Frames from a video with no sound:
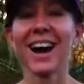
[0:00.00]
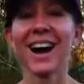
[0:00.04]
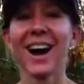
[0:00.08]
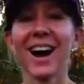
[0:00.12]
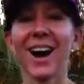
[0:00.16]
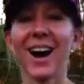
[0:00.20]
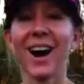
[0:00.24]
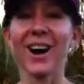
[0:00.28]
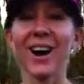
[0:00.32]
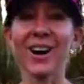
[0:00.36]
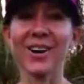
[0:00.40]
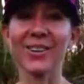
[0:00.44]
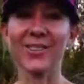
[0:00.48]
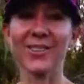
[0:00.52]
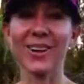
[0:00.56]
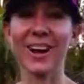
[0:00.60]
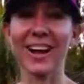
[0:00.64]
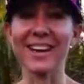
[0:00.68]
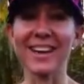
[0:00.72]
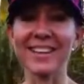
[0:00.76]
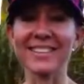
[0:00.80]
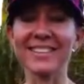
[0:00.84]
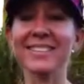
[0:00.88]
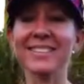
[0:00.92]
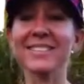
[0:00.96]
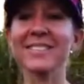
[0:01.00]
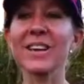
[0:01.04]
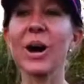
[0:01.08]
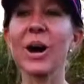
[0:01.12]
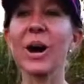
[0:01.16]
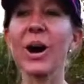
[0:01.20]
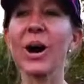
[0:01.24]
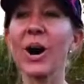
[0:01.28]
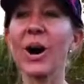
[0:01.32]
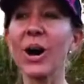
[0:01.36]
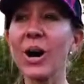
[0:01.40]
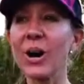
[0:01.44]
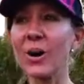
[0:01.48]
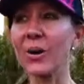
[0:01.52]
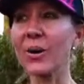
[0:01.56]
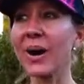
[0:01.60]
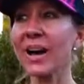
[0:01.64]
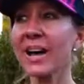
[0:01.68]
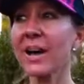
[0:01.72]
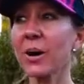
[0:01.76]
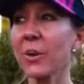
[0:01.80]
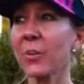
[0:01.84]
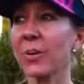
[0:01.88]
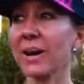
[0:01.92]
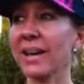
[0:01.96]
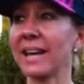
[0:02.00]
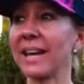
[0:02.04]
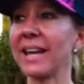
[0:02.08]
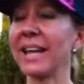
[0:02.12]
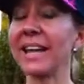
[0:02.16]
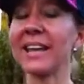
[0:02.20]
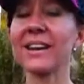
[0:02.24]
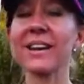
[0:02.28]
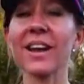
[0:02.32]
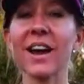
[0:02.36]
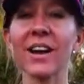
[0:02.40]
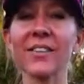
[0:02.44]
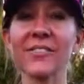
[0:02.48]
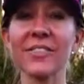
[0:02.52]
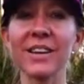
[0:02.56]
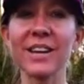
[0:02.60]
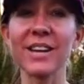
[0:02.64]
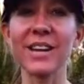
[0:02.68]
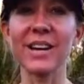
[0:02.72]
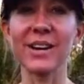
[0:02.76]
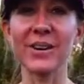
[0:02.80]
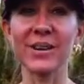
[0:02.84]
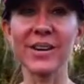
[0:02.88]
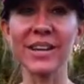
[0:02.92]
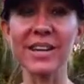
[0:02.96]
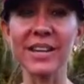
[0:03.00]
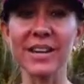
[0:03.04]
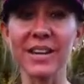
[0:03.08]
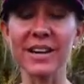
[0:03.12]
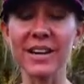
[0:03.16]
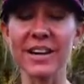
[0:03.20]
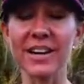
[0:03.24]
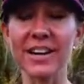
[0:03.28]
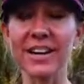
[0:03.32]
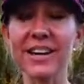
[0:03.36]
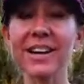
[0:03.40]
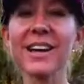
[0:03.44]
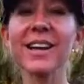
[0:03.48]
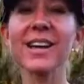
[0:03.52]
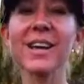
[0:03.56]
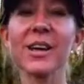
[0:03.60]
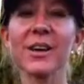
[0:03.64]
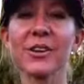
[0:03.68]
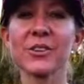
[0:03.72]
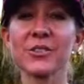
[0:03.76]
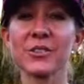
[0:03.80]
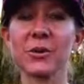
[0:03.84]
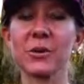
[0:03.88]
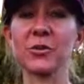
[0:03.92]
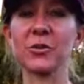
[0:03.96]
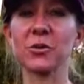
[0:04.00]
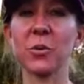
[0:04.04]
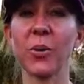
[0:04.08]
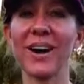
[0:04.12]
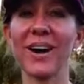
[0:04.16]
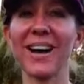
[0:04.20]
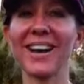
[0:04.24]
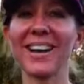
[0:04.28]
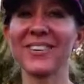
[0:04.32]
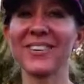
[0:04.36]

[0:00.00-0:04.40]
All right, so we're gonna end our video here. So 24